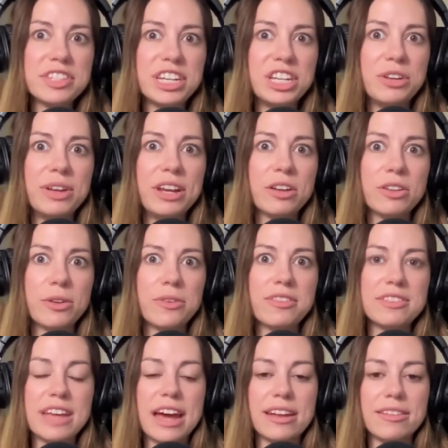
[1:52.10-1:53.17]
You hear those
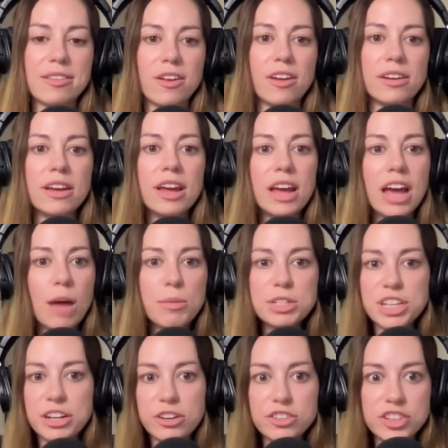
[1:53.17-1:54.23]
stats on how much
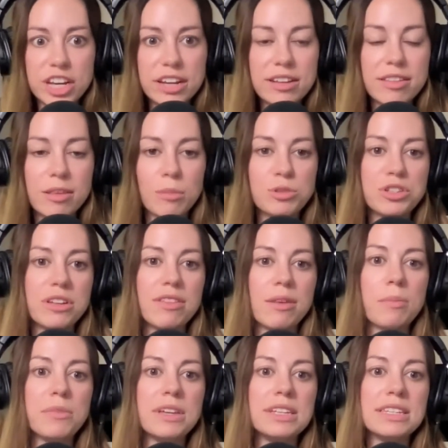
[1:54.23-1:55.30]
energy consumption
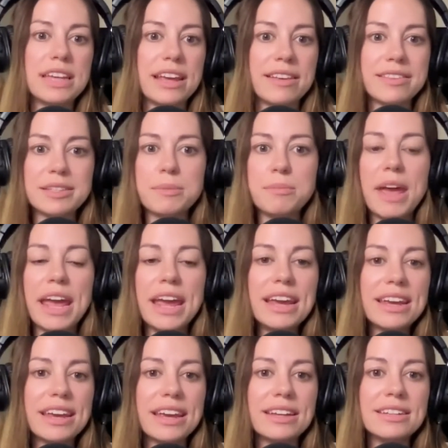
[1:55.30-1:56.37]
something takes to
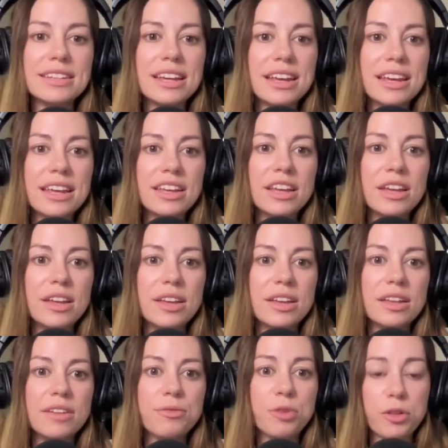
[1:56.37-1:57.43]
make, and
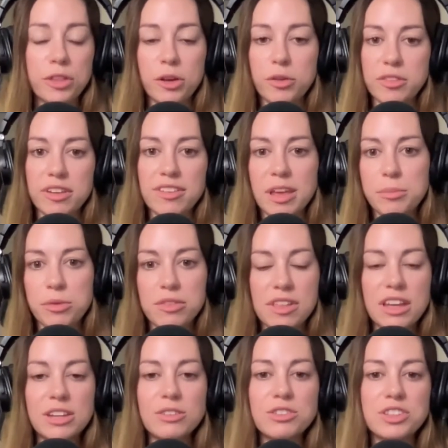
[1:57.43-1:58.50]
for those examples
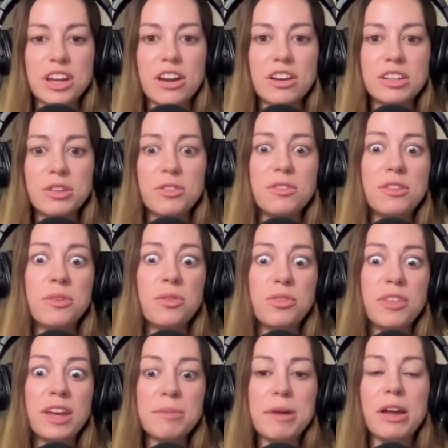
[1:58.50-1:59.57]
that you shared, you
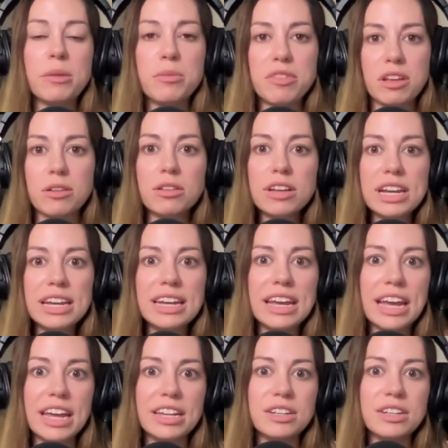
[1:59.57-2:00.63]
think about them singly,
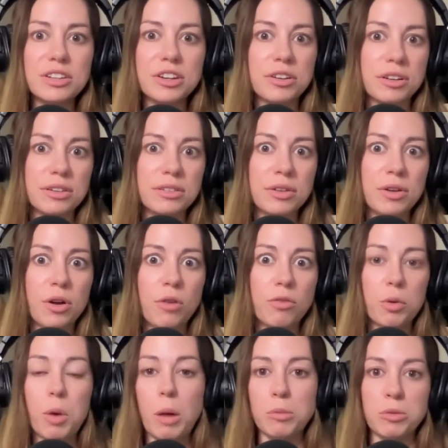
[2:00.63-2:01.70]
and you're
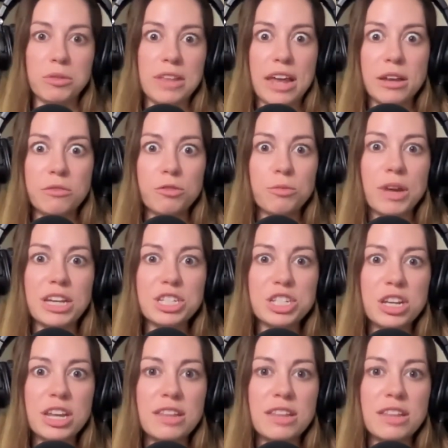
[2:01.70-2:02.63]
overwhelmed with that information, and